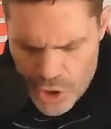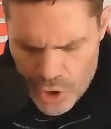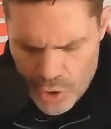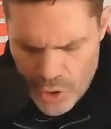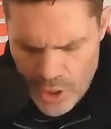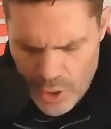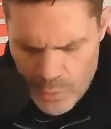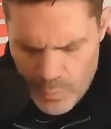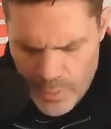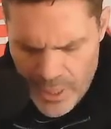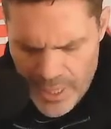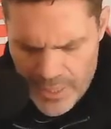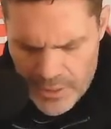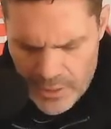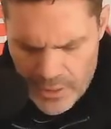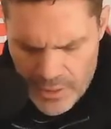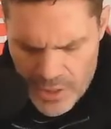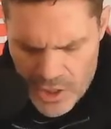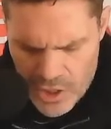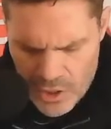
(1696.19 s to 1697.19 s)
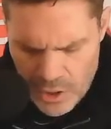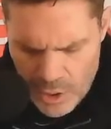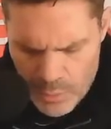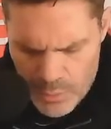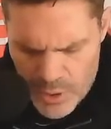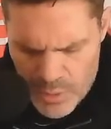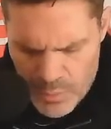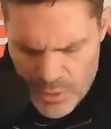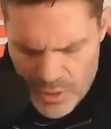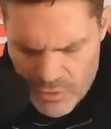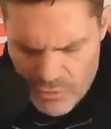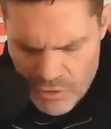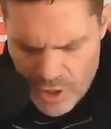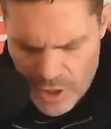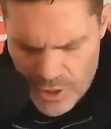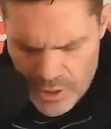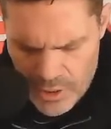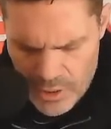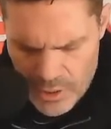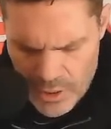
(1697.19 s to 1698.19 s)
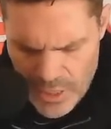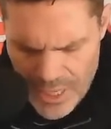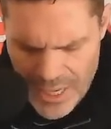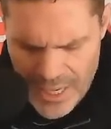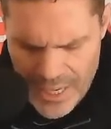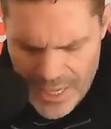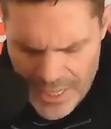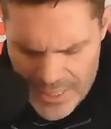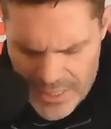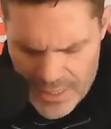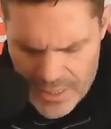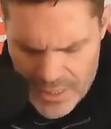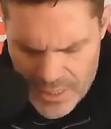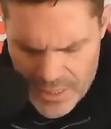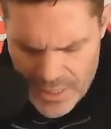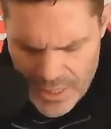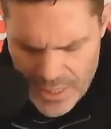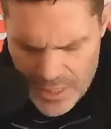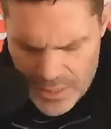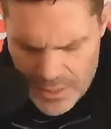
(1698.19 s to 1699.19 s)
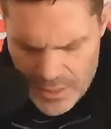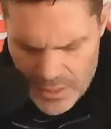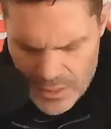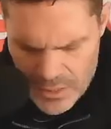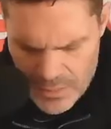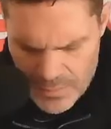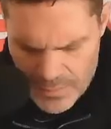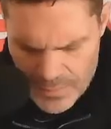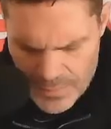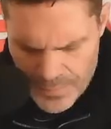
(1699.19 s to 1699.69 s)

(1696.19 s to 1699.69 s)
show how badly this club is being run as it stands.